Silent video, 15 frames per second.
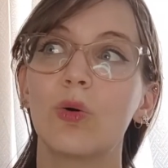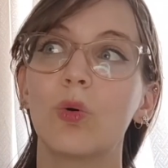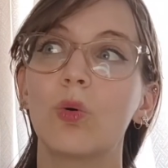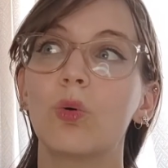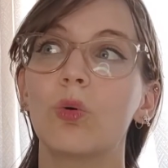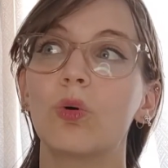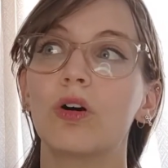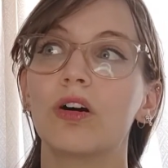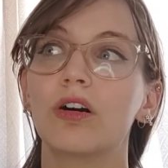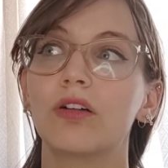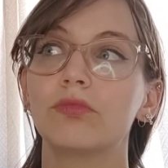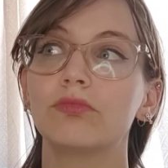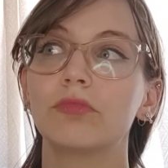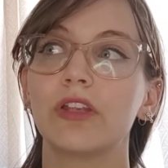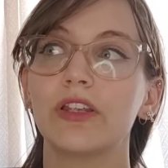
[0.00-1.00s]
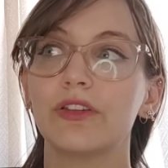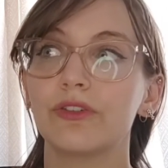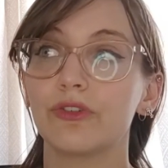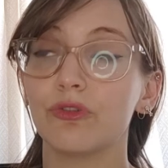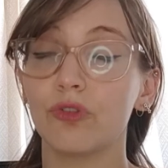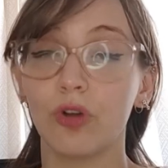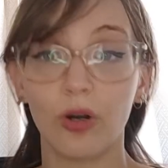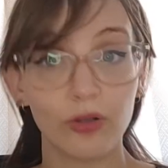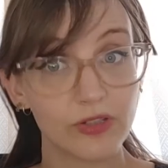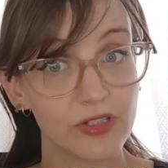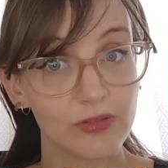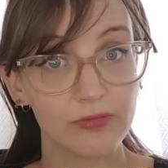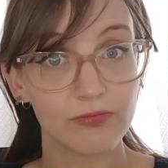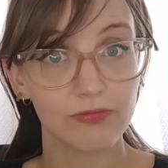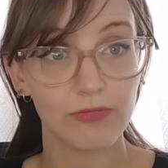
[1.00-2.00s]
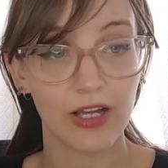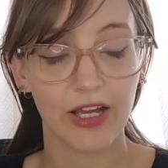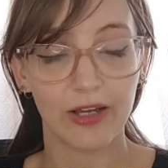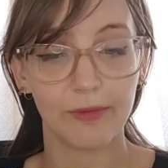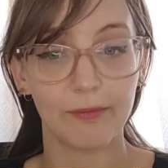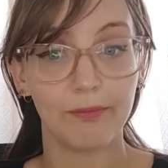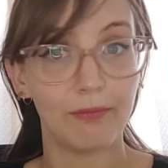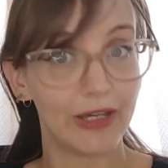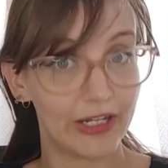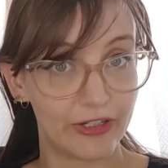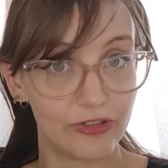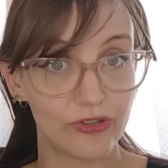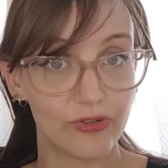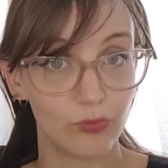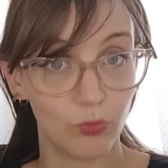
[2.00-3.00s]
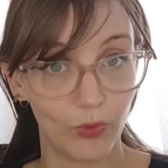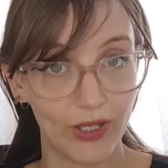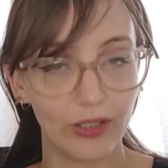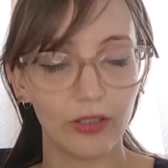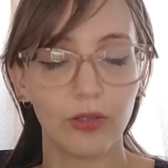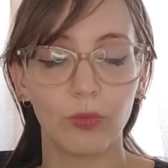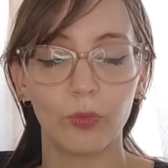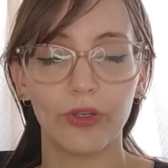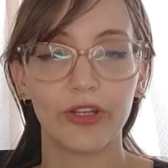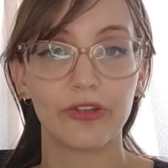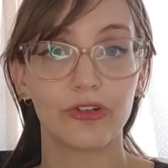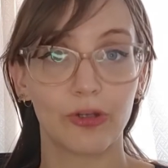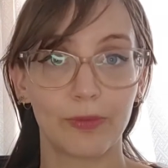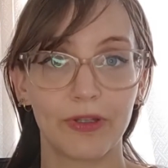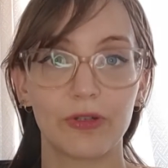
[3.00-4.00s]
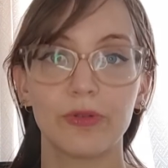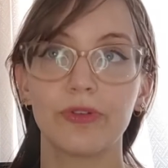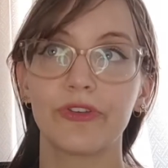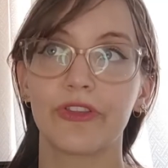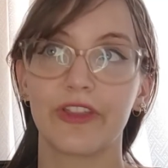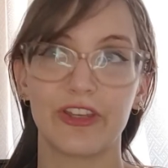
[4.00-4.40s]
or is not managed well with topicals,